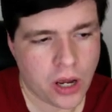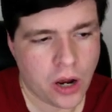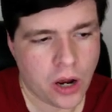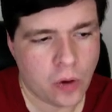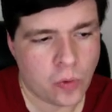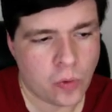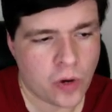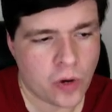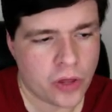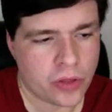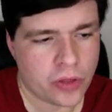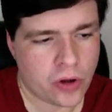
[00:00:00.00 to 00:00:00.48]

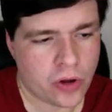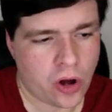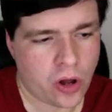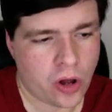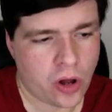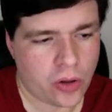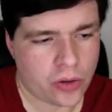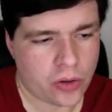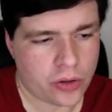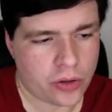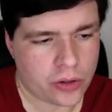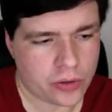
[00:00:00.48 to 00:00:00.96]
with
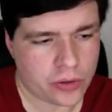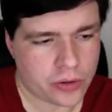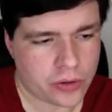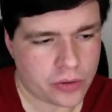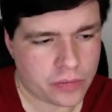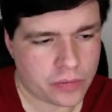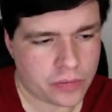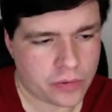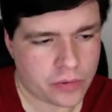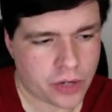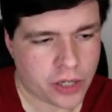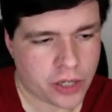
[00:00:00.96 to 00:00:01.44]
all the
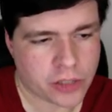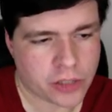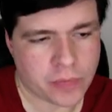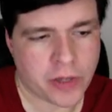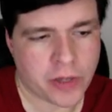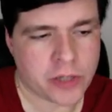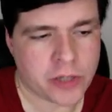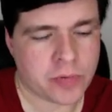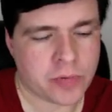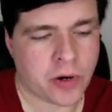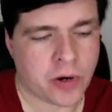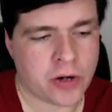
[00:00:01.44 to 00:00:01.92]

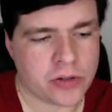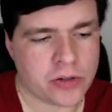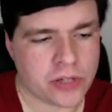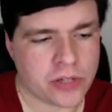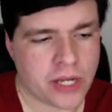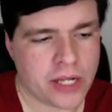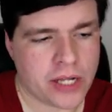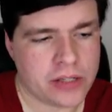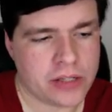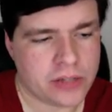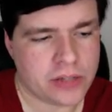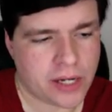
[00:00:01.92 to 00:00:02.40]
customized parts
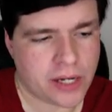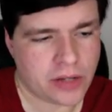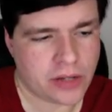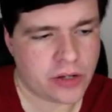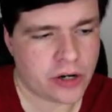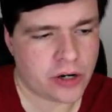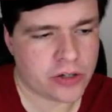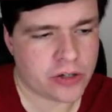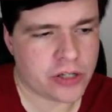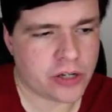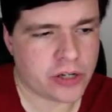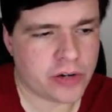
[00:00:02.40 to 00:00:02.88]
kits like the
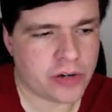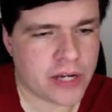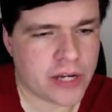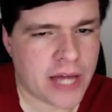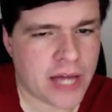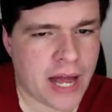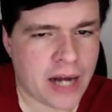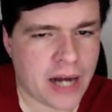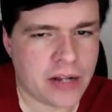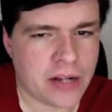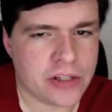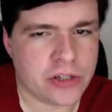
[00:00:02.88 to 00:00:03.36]
artillery
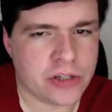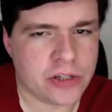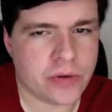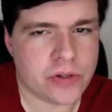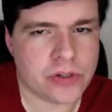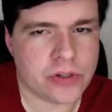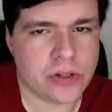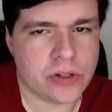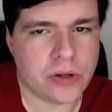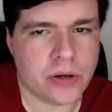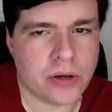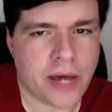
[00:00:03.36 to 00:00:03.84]
cannon, so
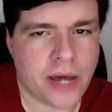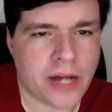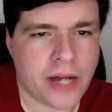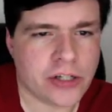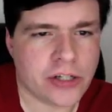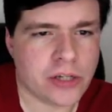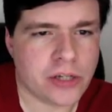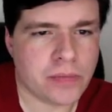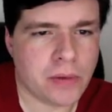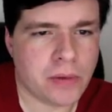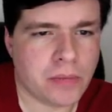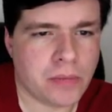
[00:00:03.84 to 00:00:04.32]
it's the
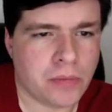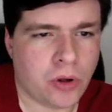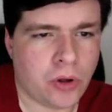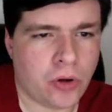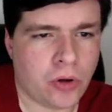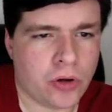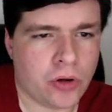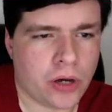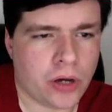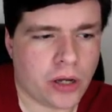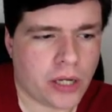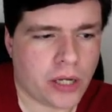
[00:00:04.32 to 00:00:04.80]
HMM
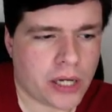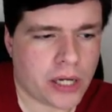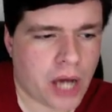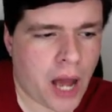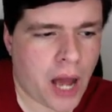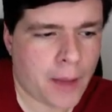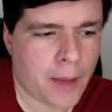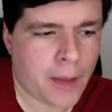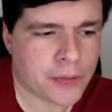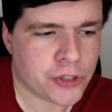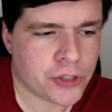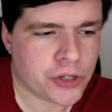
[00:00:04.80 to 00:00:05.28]
Mulga like
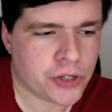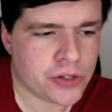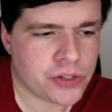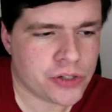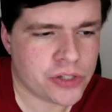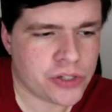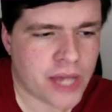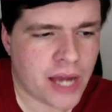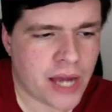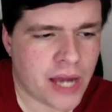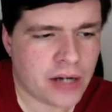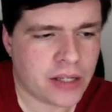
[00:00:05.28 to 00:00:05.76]
option
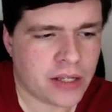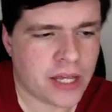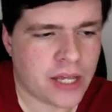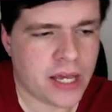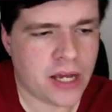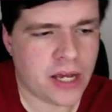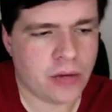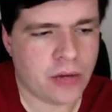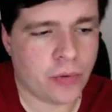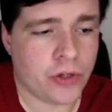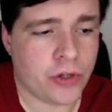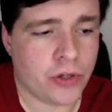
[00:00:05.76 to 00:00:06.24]
set
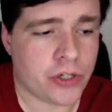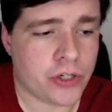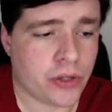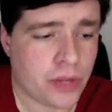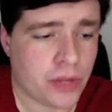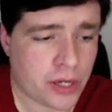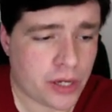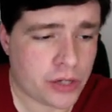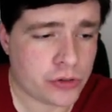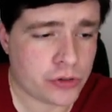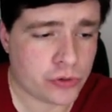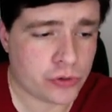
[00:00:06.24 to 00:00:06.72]
kit, which I
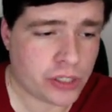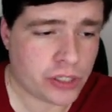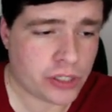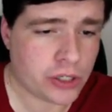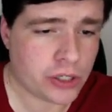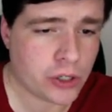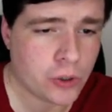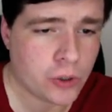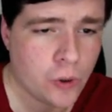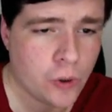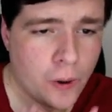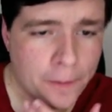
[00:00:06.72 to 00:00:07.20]
think is really
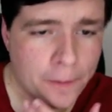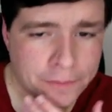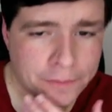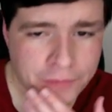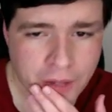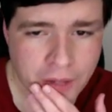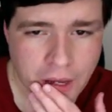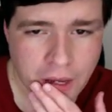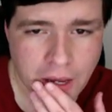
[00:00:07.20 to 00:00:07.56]
cool.